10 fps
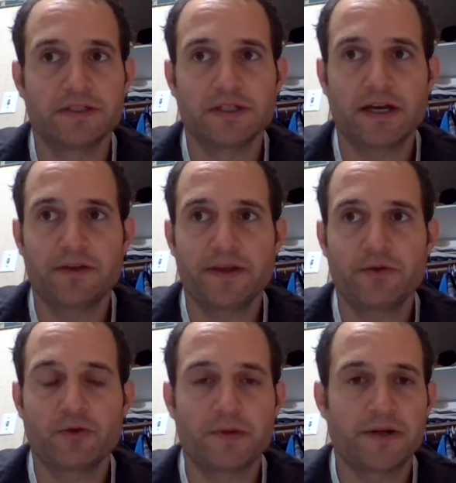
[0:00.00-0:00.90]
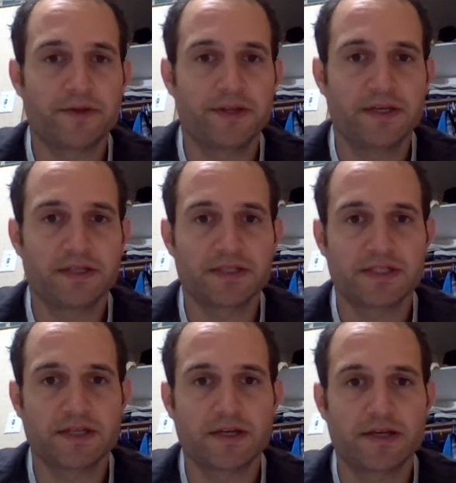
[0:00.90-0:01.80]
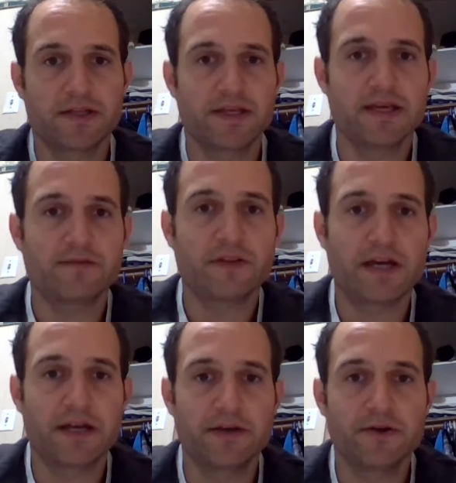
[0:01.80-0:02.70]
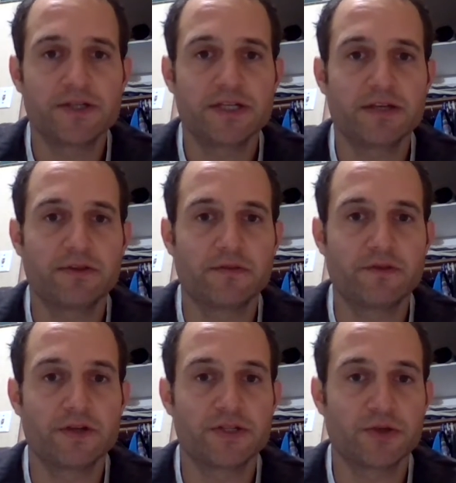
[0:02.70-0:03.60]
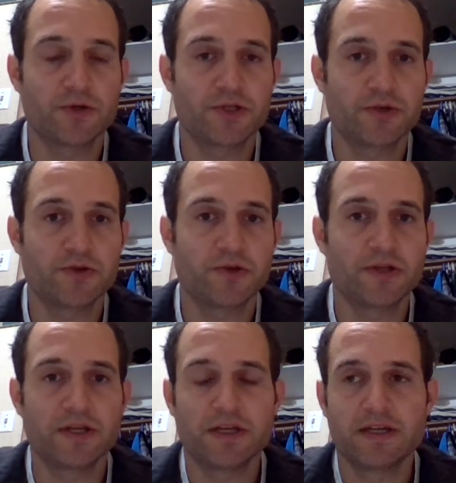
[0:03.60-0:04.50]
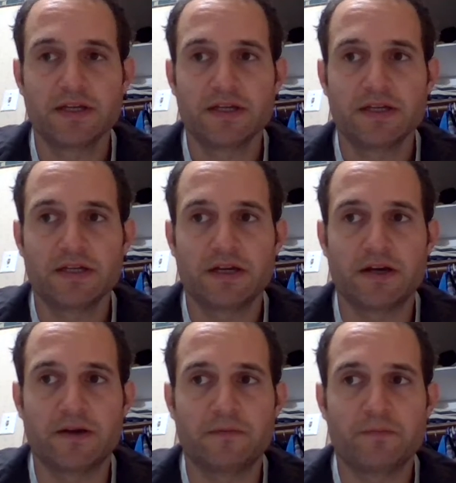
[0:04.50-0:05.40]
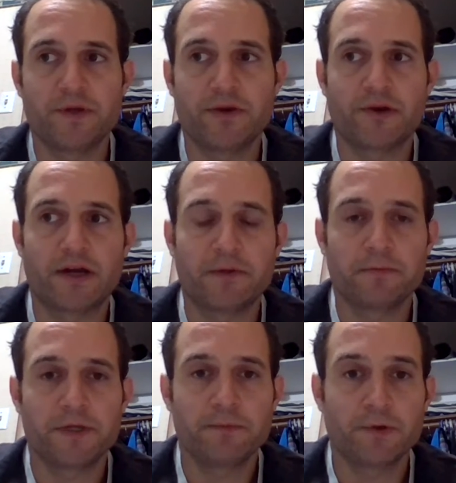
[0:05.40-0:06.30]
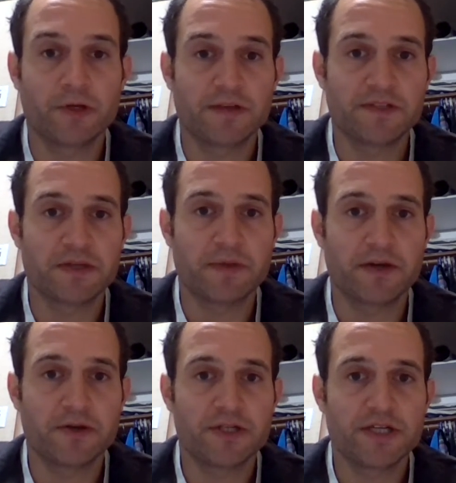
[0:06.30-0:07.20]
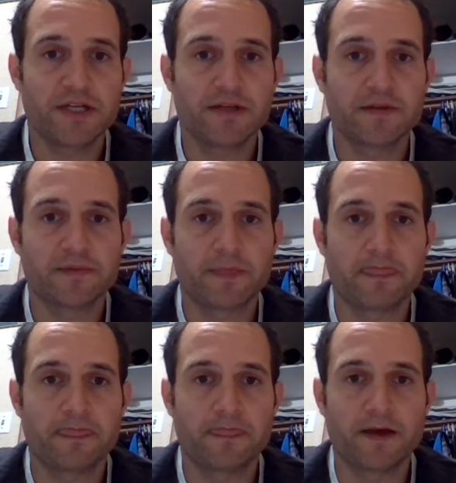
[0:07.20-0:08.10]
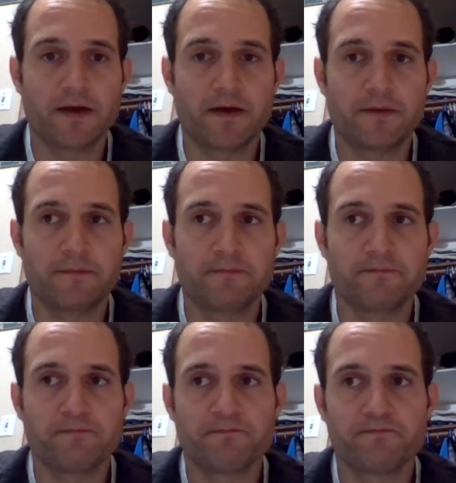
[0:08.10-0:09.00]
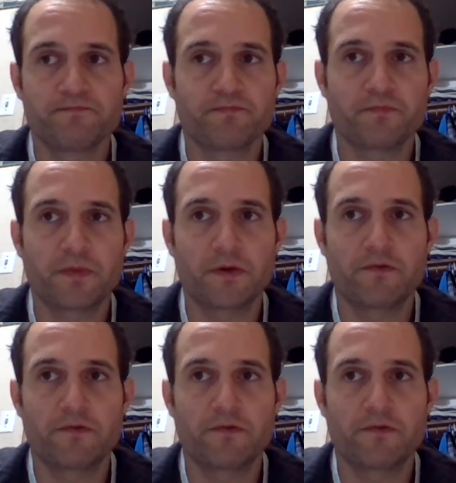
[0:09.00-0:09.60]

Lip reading: how they go about things. They have a lot of energy. They're very social. Being around people gives them energy. They're